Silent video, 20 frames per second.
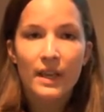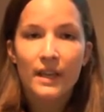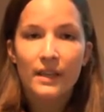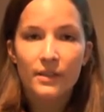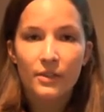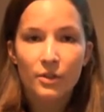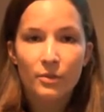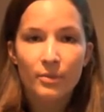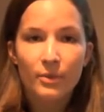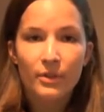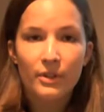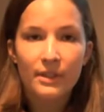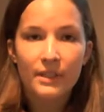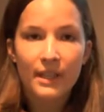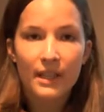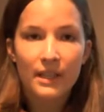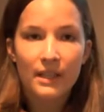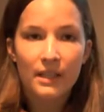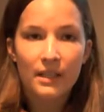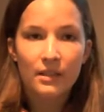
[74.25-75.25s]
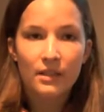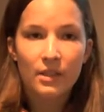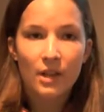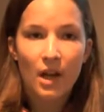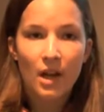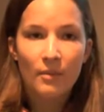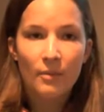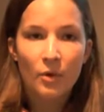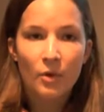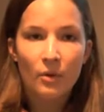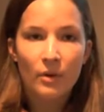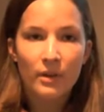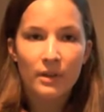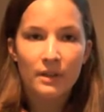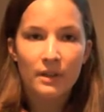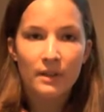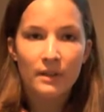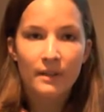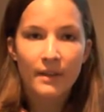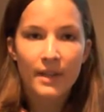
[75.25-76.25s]
Superintendent Tom Horn
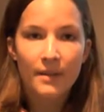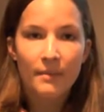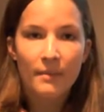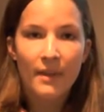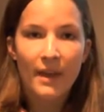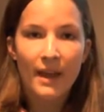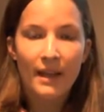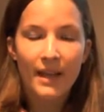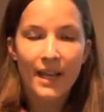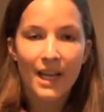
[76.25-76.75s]
claim that